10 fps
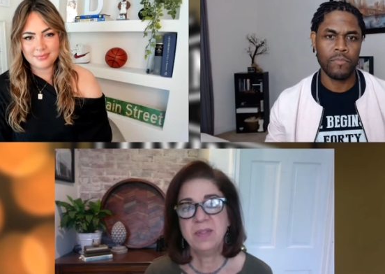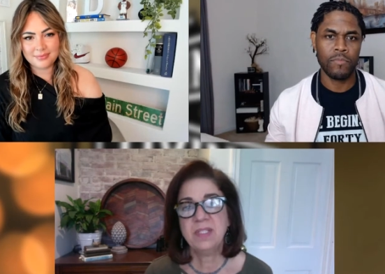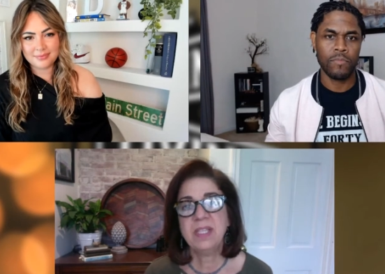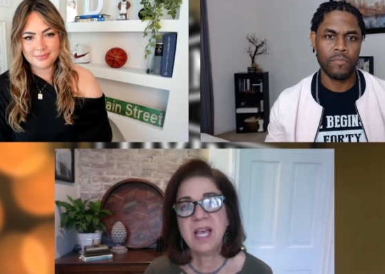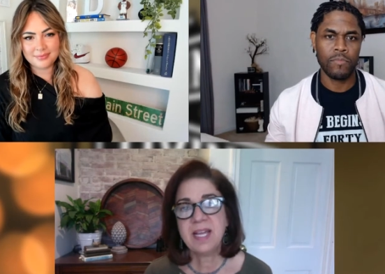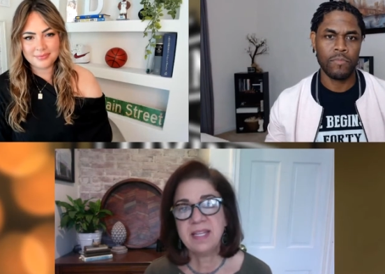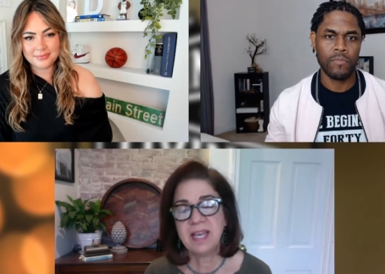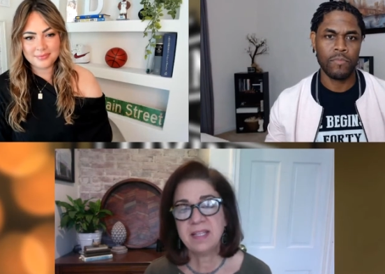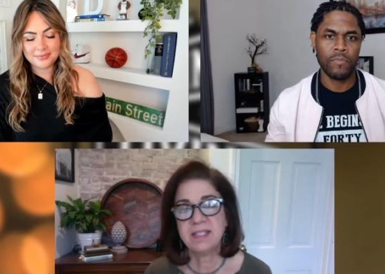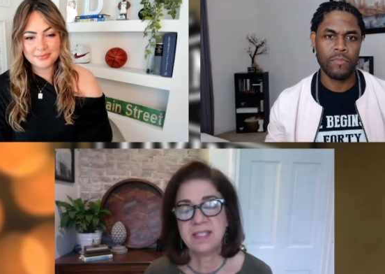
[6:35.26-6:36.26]
Speaker 1: the line
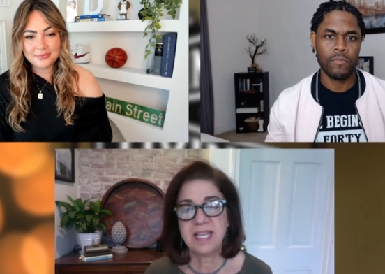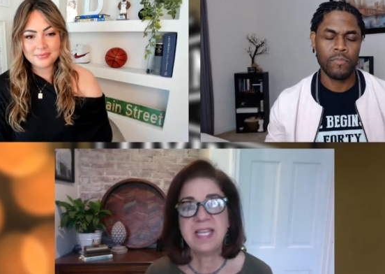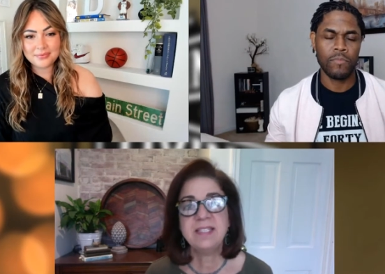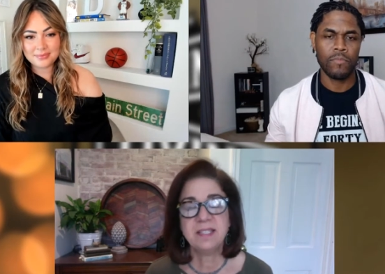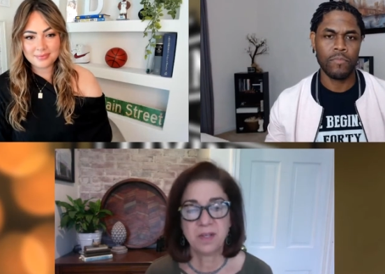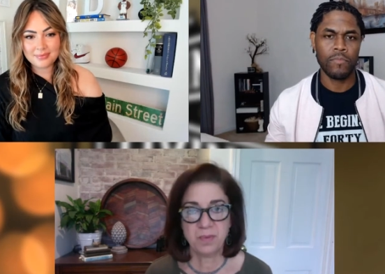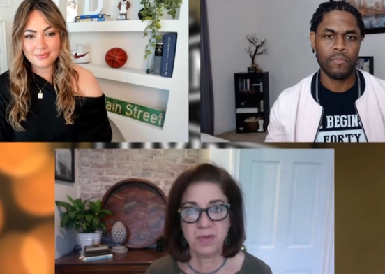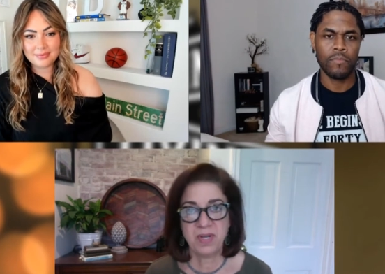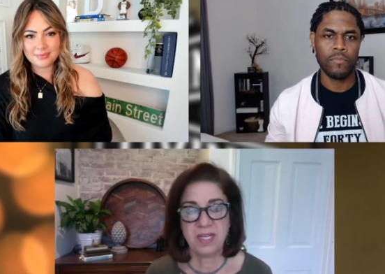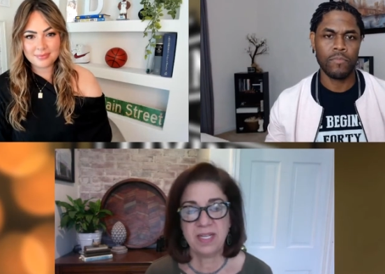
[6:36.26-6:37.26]
that stays in the
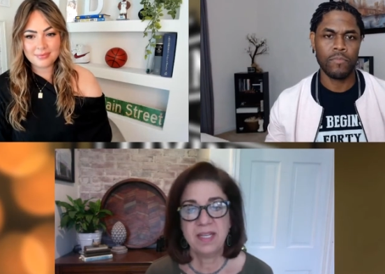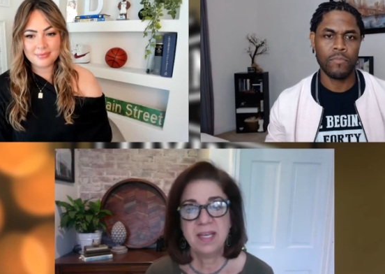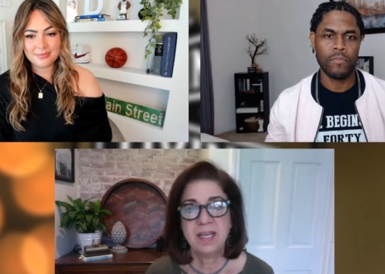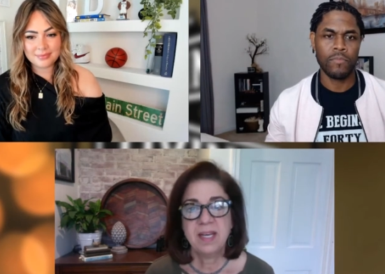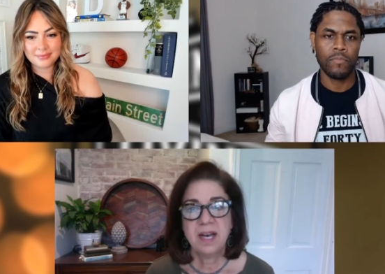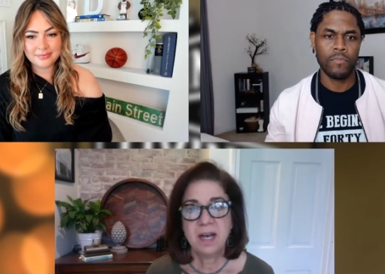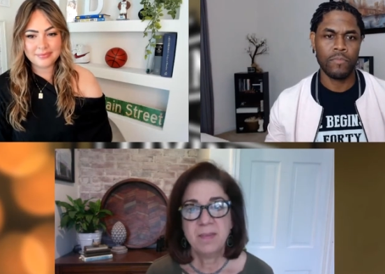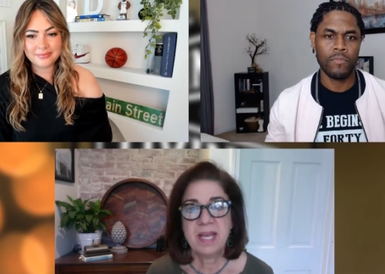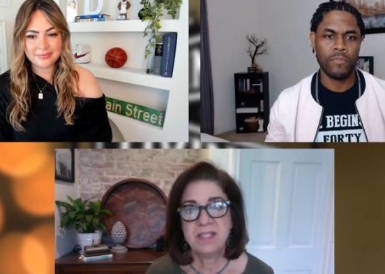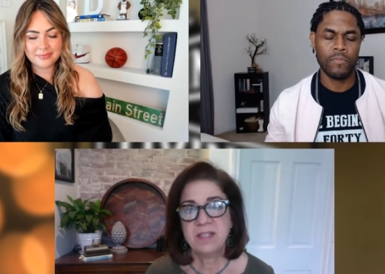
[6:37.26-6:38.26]
community um,
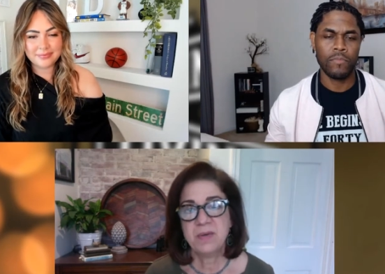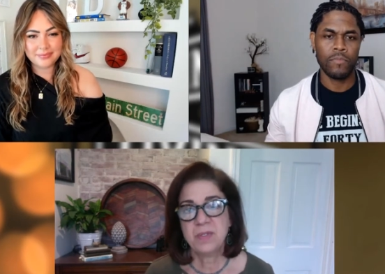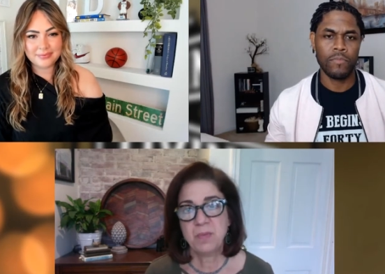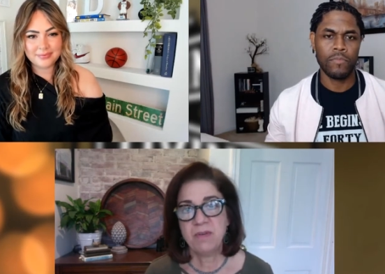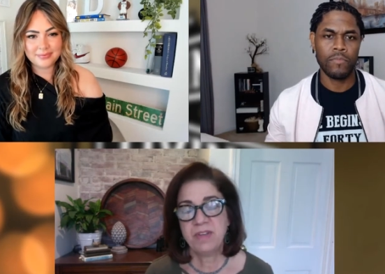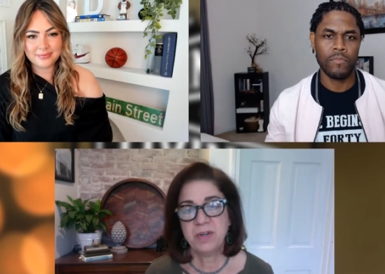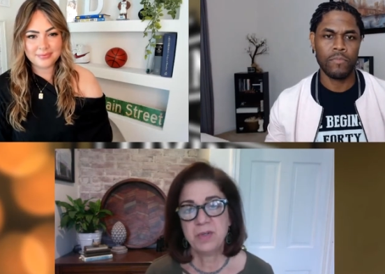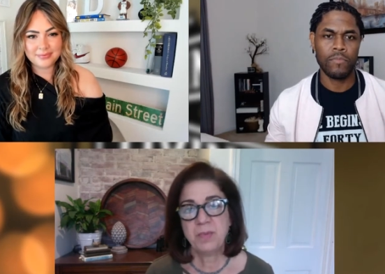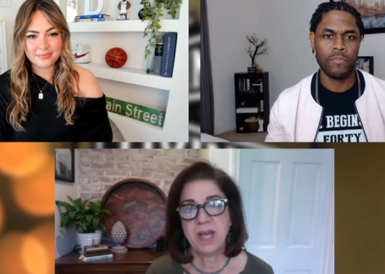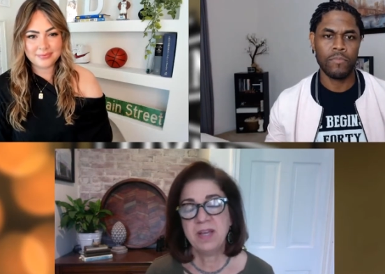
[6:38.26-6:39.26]
as those small
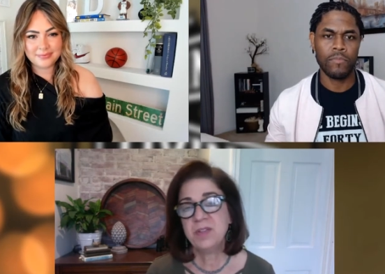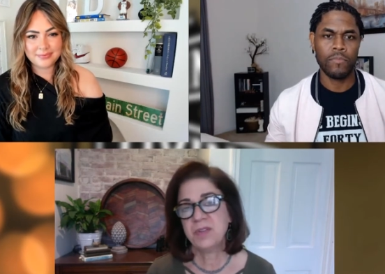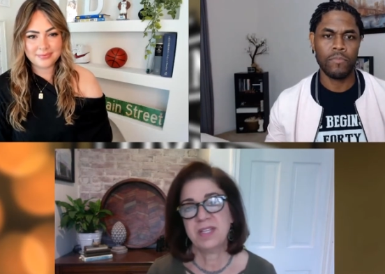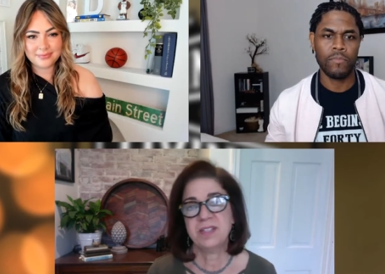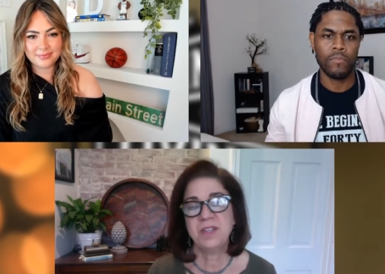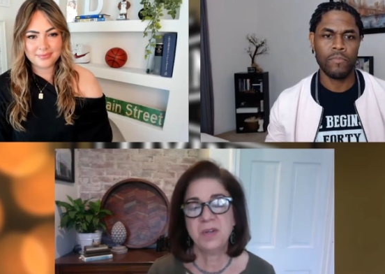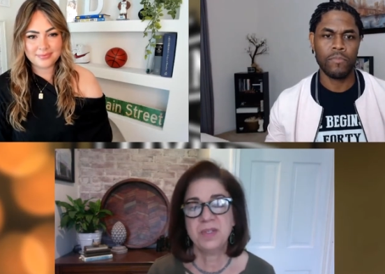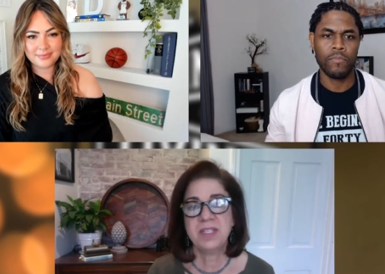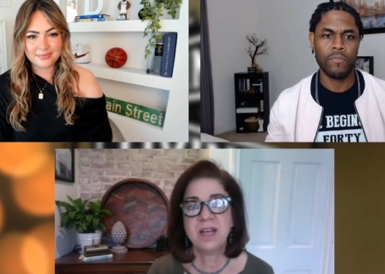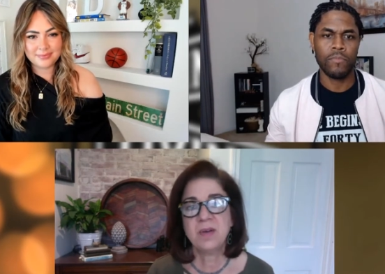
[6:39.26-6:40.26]
vendors buy other things. You know,
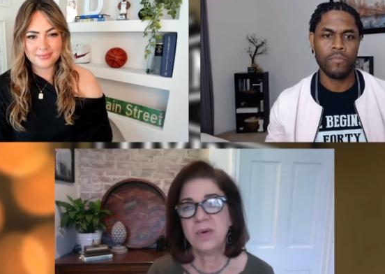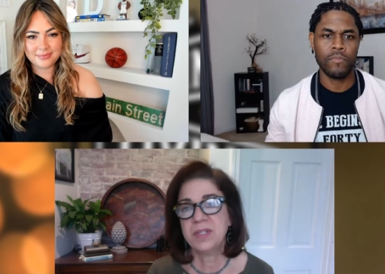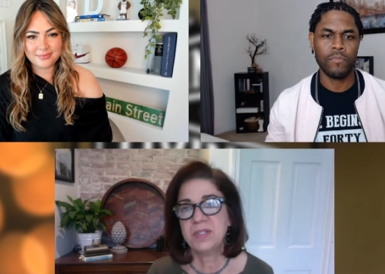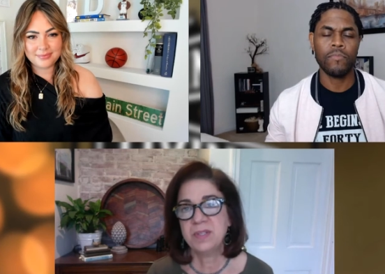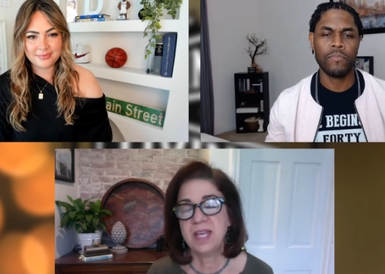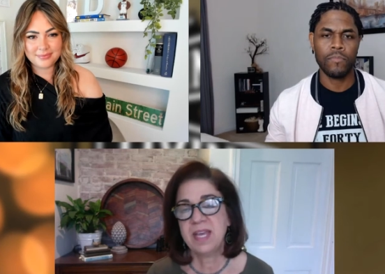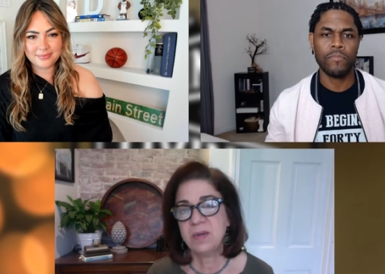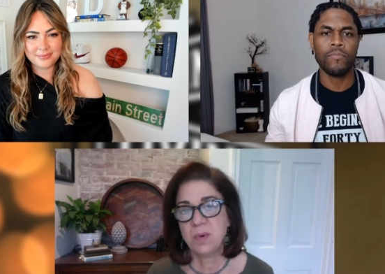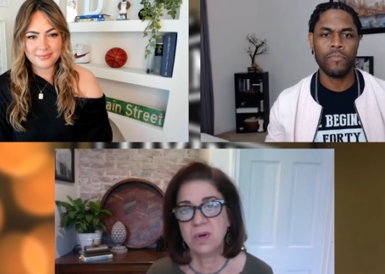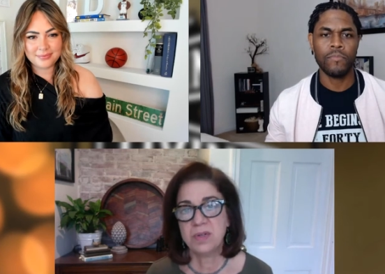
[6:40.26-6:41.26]
it's not going to the
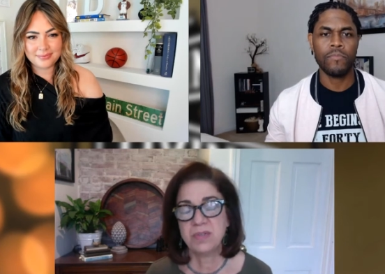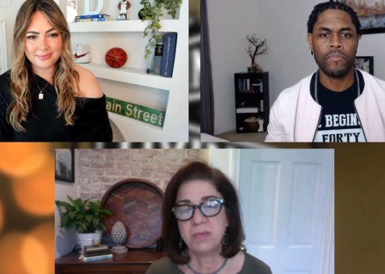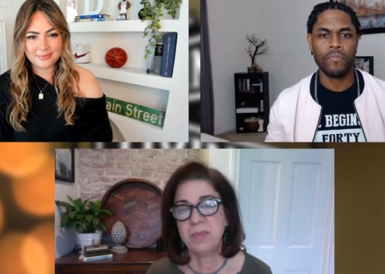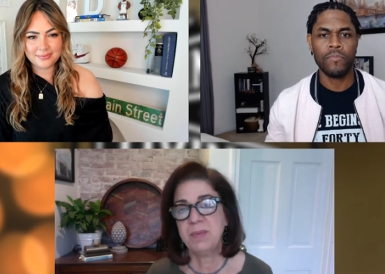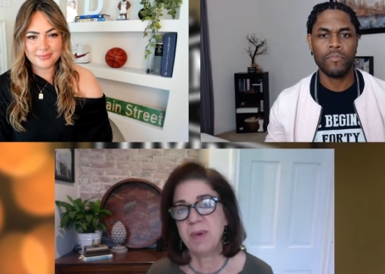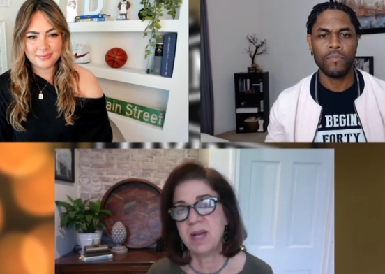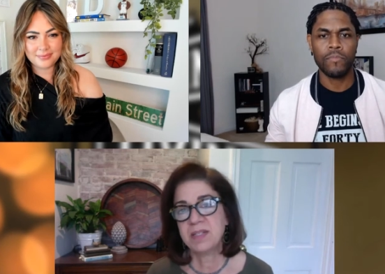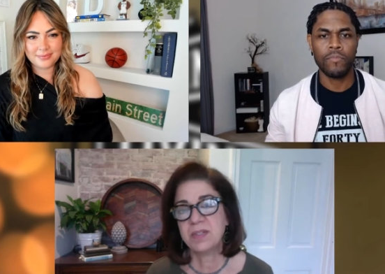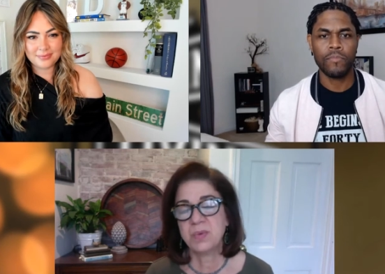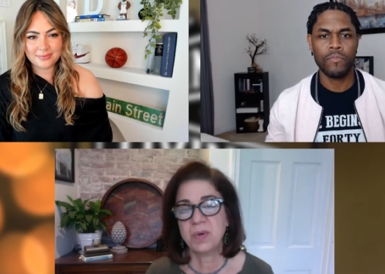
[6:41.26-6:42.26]
headquarters of a big
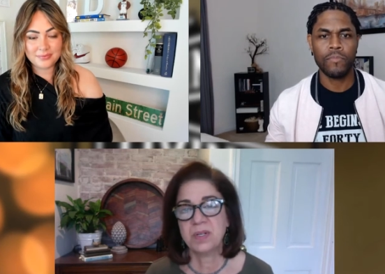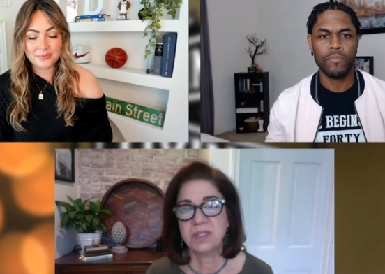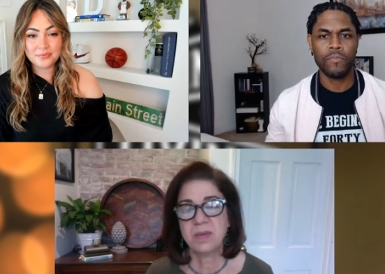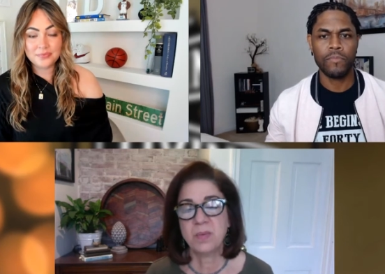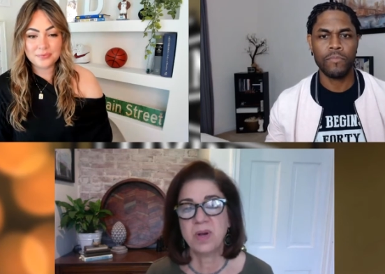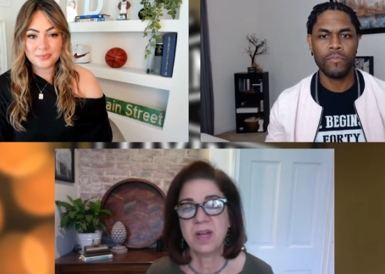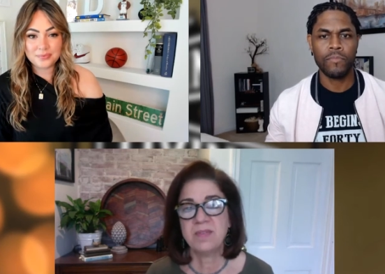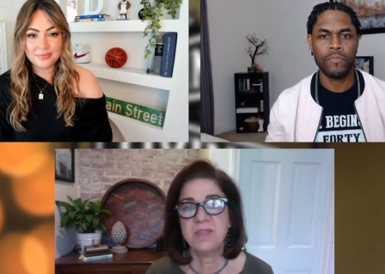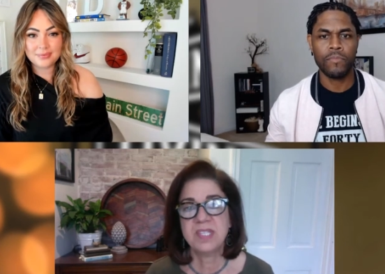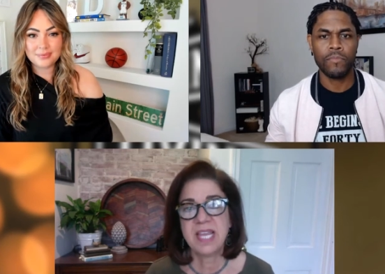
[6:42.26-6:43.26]
box store somewhere out
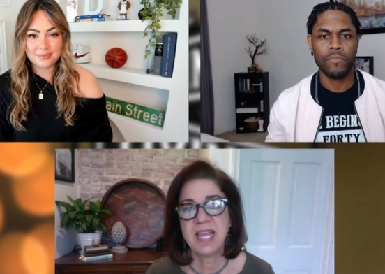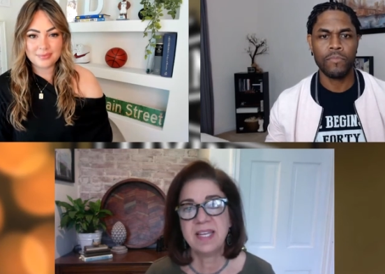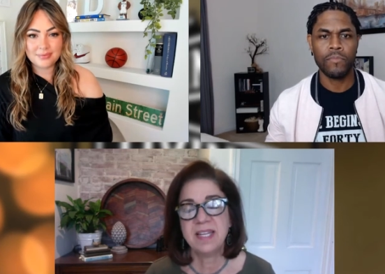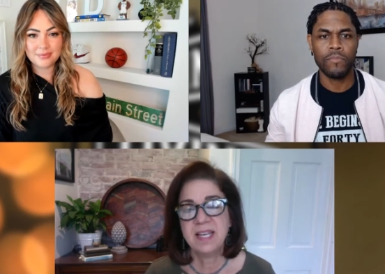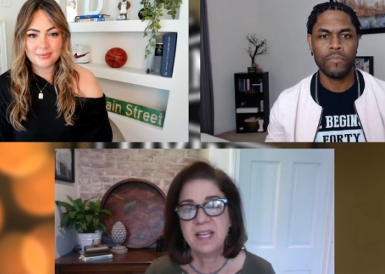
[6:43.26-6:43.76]
of state.